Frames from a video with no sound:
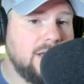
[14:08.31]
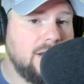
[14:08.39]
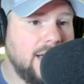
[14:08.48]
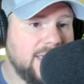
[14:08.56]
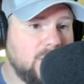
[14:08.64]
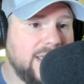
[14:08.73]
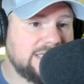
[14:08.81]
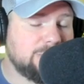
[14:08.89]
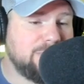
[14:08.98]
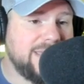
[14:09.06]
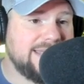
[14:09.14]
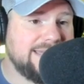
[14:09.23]
height, weight,
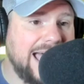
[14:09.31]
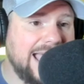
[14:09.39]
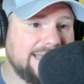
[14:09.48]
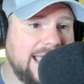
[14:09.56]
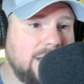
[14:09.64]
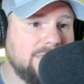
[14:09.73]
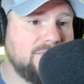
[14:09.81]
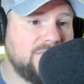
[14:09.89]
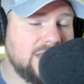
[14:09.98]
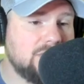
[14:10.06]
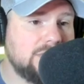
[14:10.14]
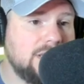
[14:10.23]
speed guy down the
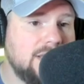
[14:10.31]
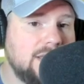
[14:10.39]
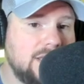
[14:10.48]
field.